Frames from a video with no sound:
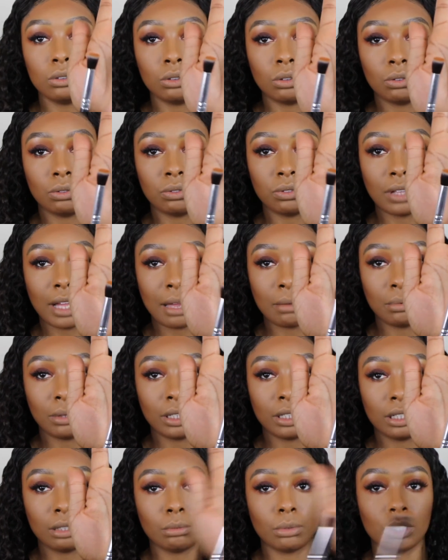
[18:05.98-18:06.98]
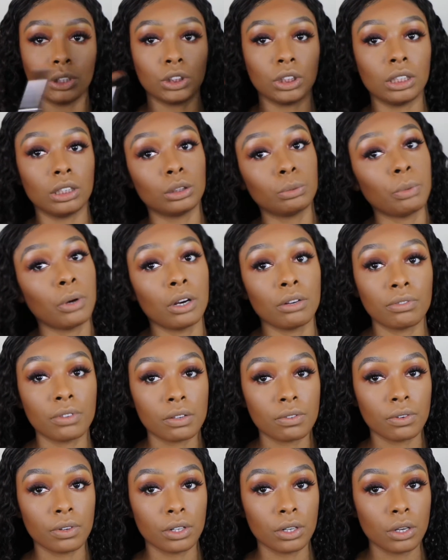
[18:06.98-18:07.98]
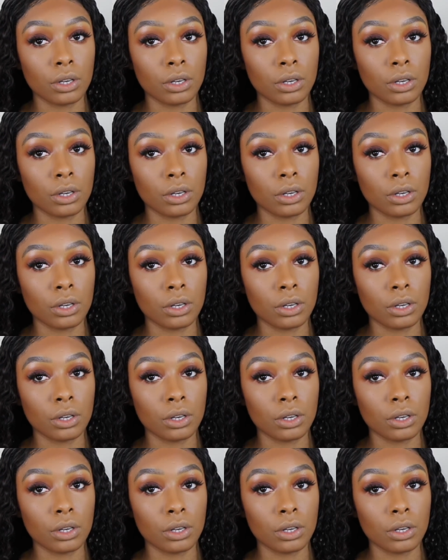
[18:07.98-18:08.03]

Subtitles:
little flat blending brush, and it's perfect for the